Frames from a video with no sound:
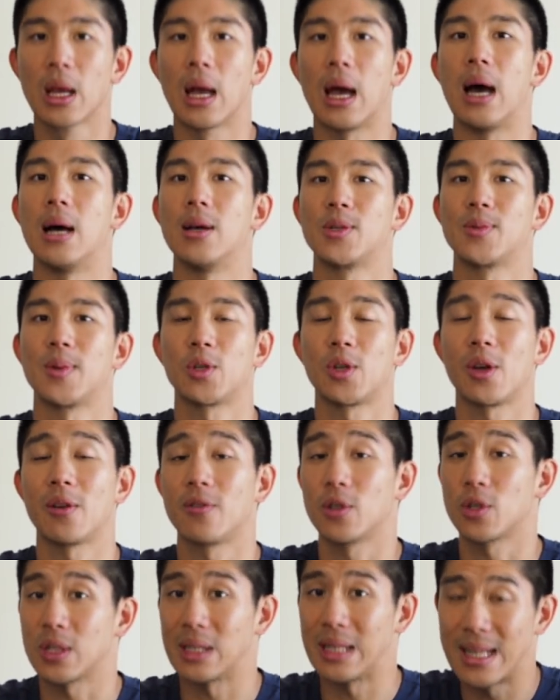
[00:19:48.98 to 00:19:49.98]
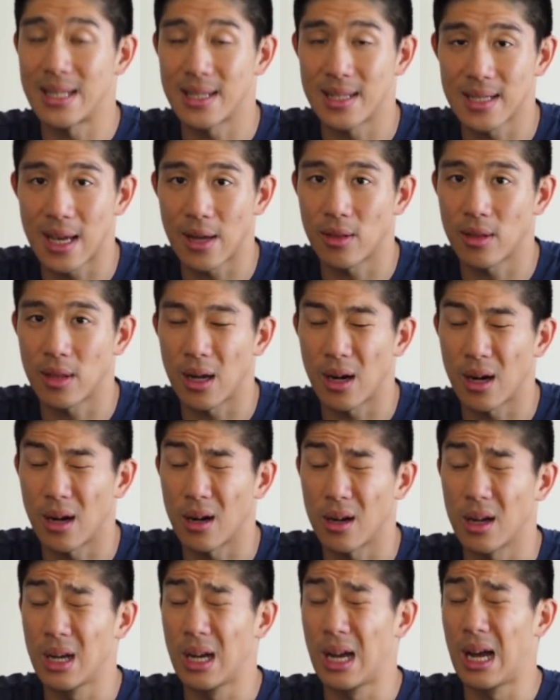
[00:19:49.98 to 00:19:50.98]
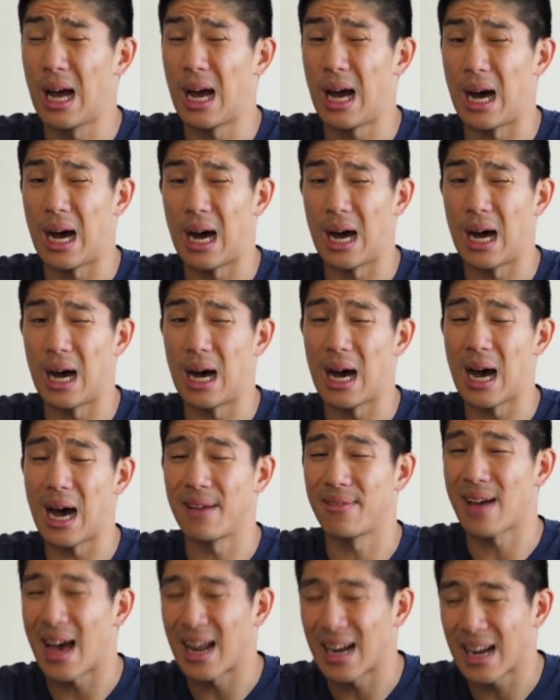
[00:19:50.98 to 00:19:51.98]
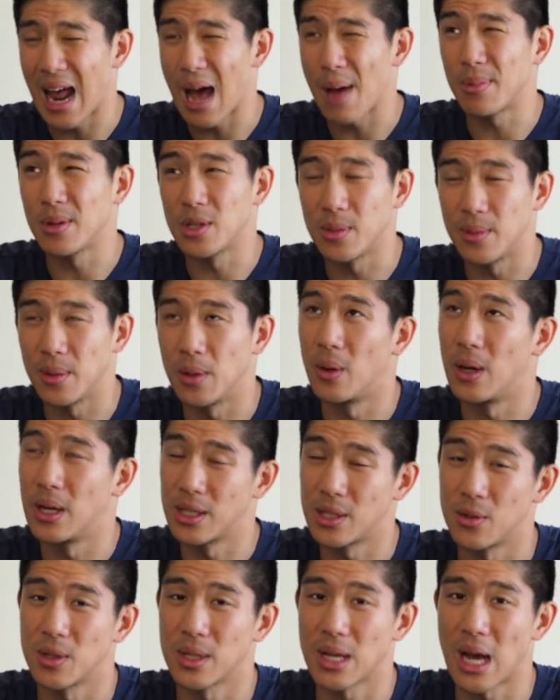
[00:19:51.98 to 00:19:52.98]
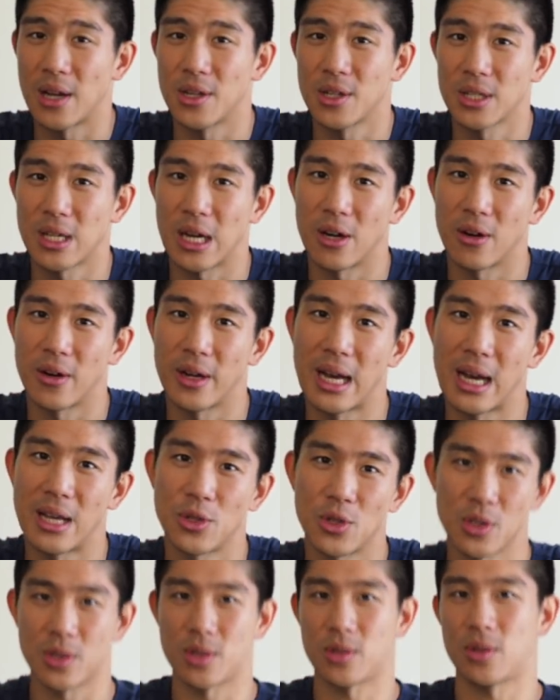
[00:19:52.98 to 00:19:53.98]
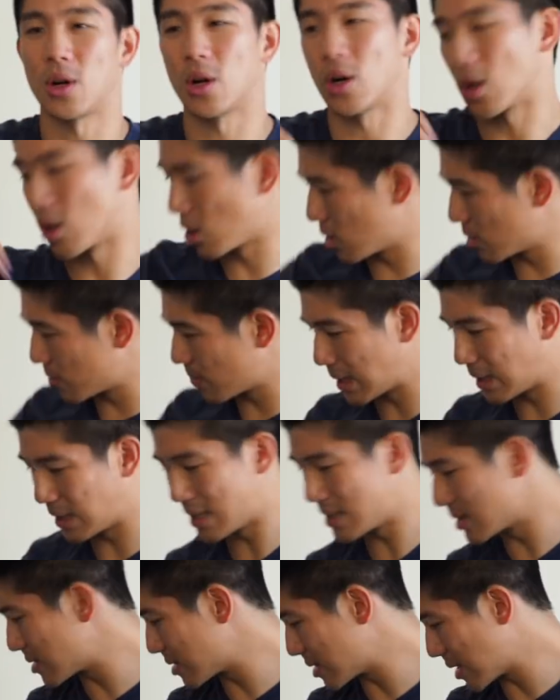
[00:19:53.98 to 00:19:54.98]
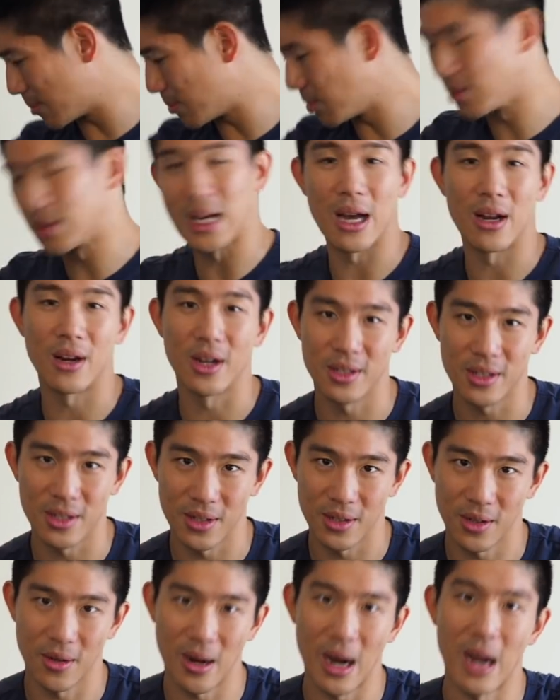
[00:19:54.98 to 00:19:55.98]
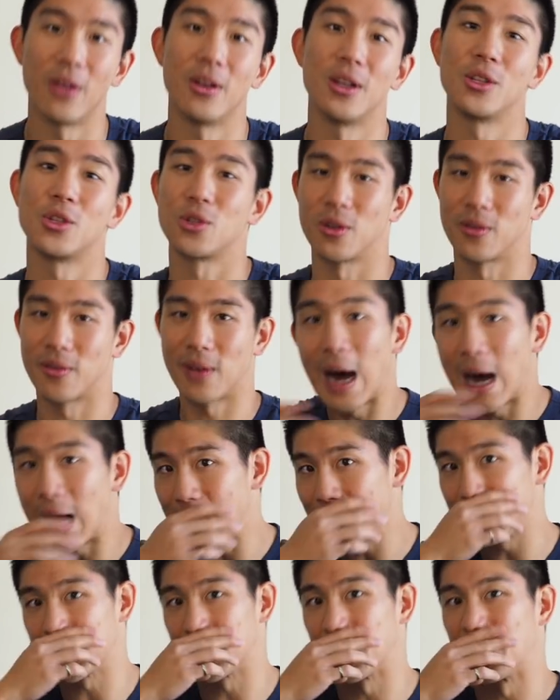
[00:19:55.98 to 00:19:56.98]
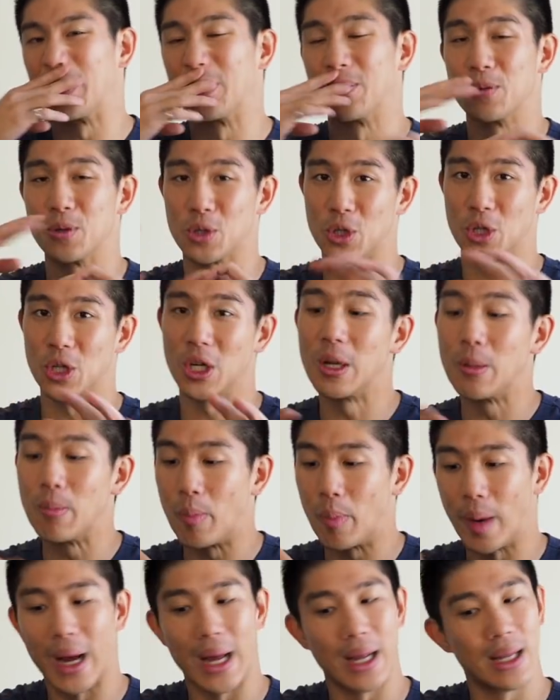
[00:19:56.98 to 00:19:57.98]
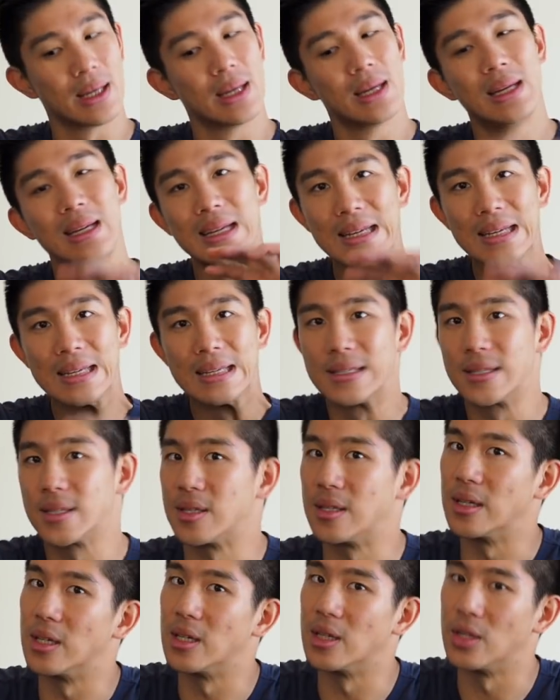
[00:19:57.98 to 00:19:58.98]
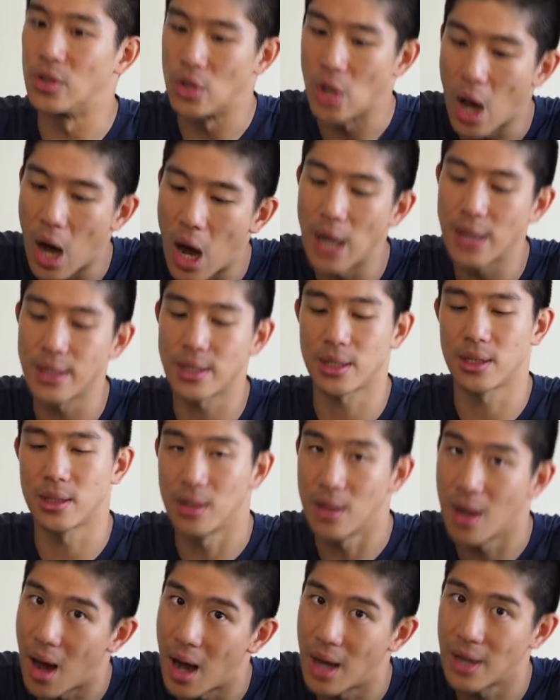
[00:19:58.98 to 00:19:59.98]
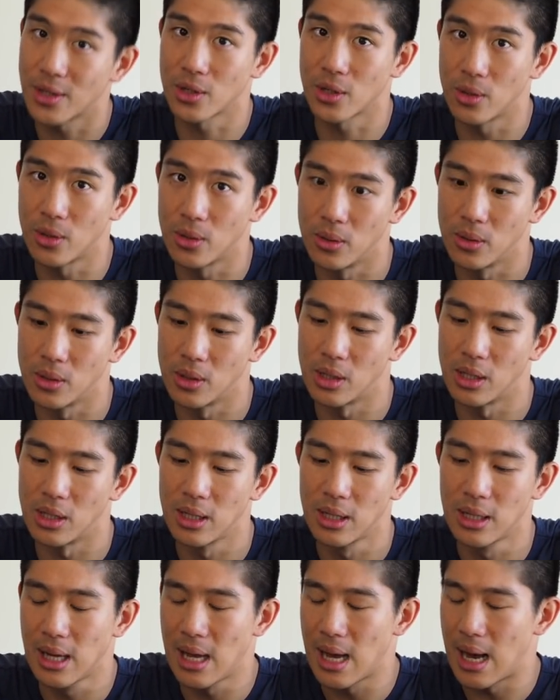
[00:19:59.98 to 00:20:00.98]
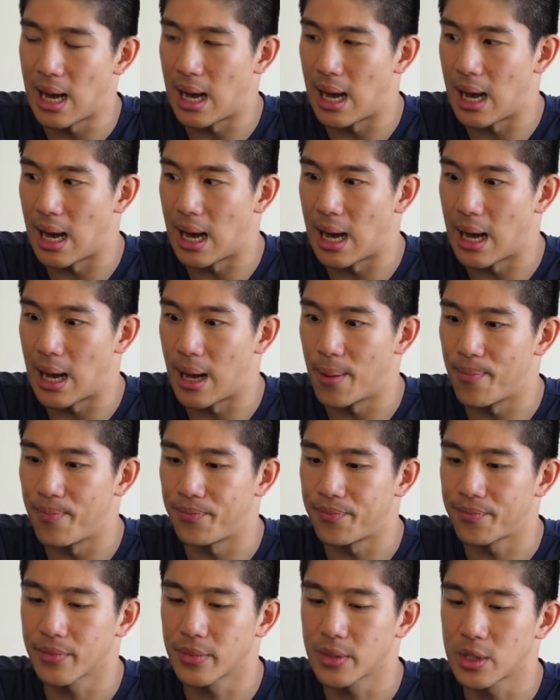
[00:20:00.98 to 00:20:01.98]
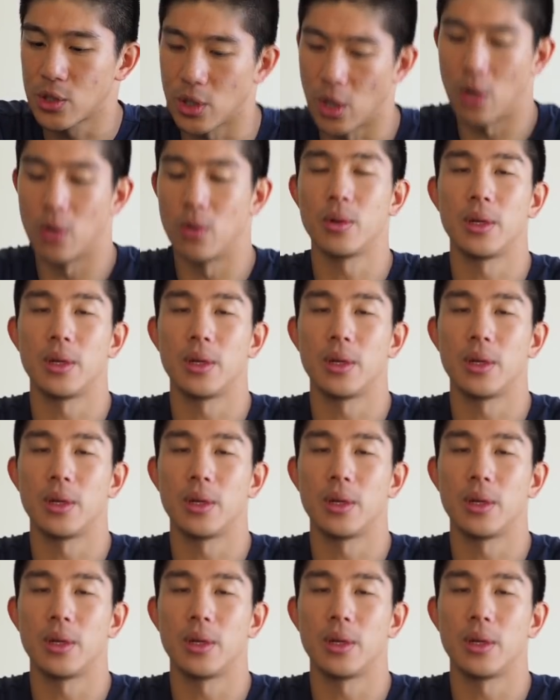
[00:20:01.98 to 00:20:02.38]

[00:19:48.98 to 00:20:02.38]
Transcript: Especially if there's lenses out there. I've had it happen to me once. It was kind of scary. I just heard my lens tumble down onto the ground. It survived, so it was good, but still not cool. So